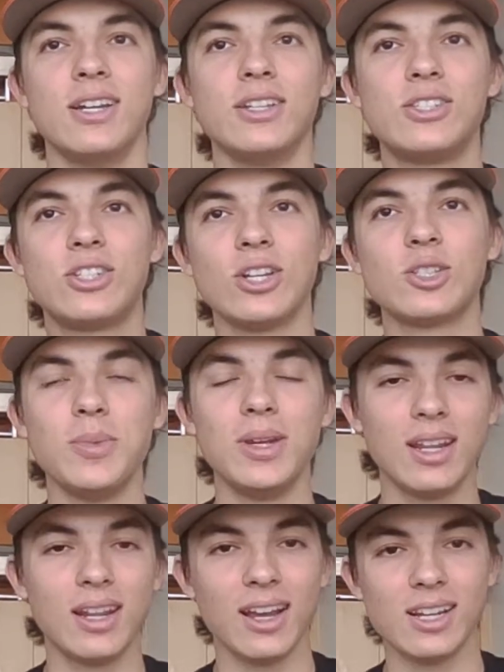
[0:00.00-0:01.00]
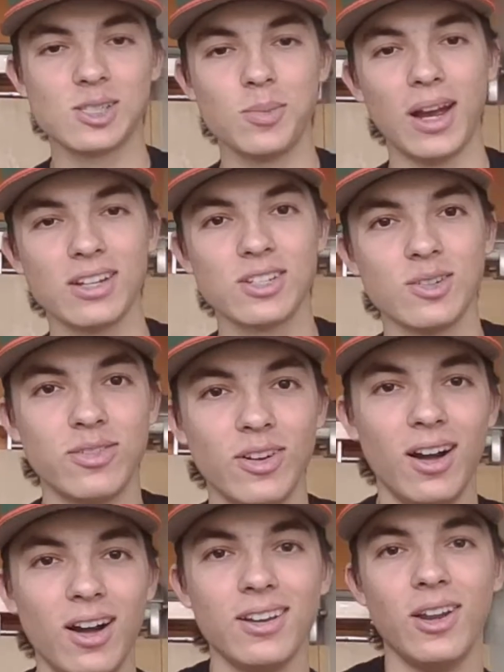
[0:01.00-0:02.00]
It's just me today, Sebastian
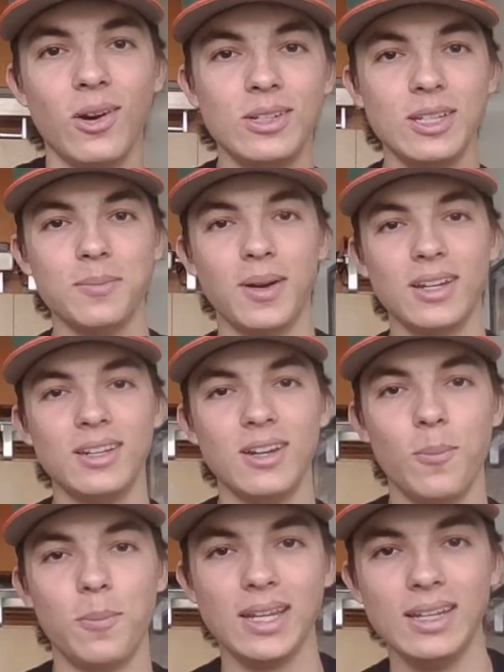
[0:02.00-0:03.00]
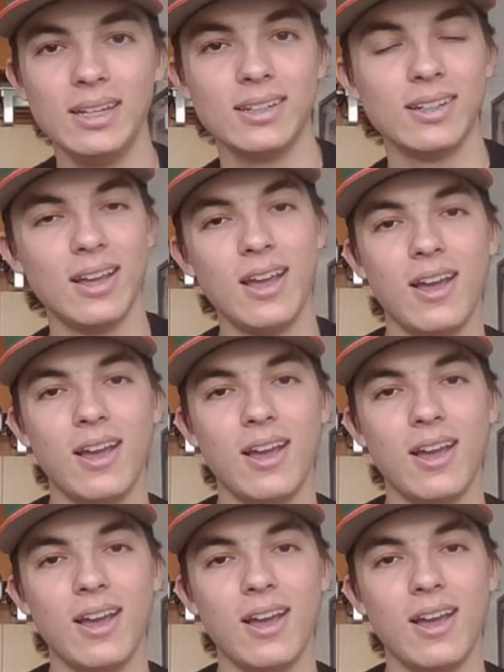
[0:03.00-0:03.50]
Font. No D Money, no Pete.